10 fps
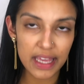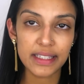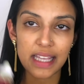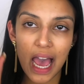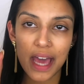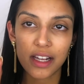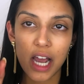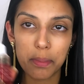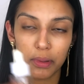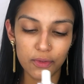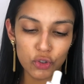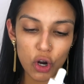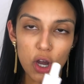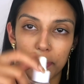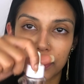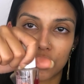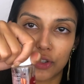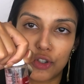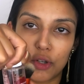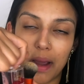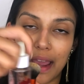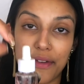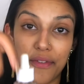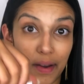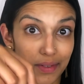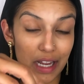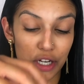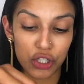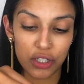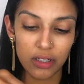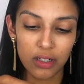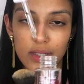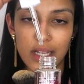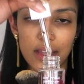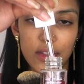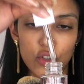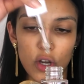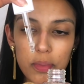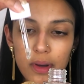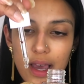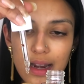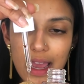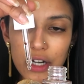is add a couple of drops to my foundation. So I take the dropper and I